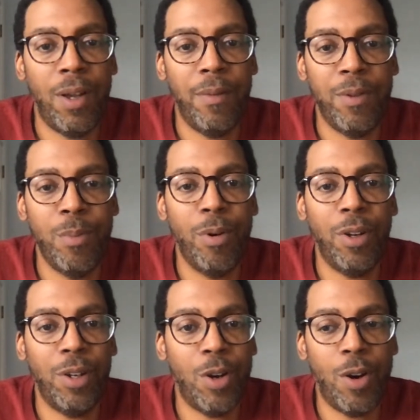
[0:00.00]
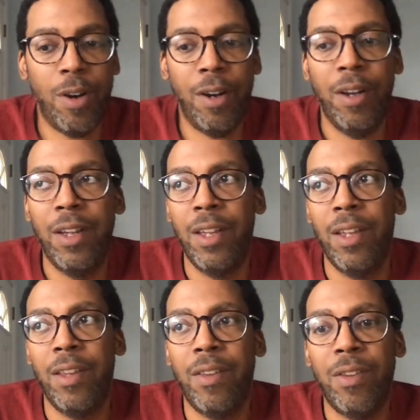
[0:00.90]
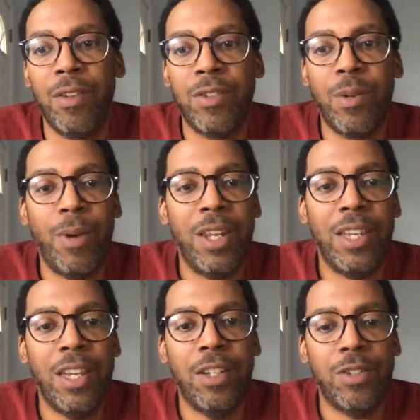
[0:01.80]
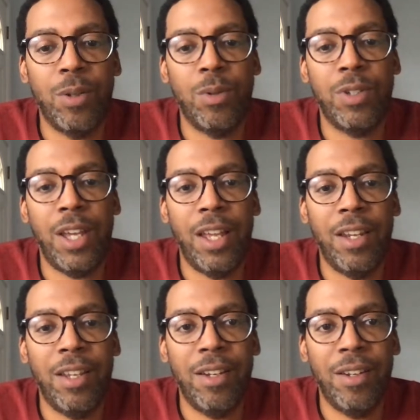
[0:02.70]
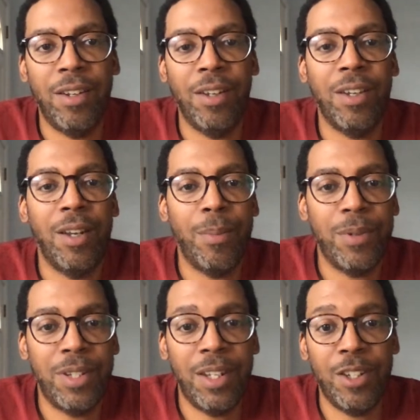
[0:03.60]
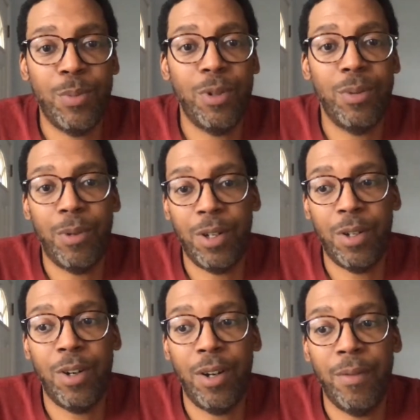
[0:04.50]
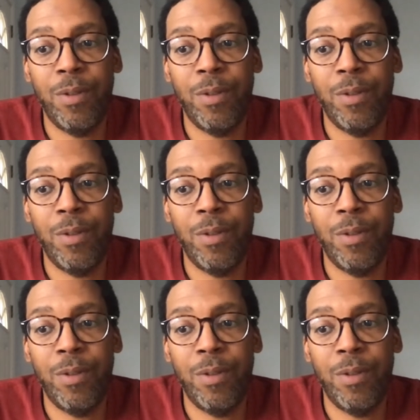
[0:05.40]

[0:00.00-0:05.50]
If you bought a car, somebody can't search that and look it up and say this person bought a car.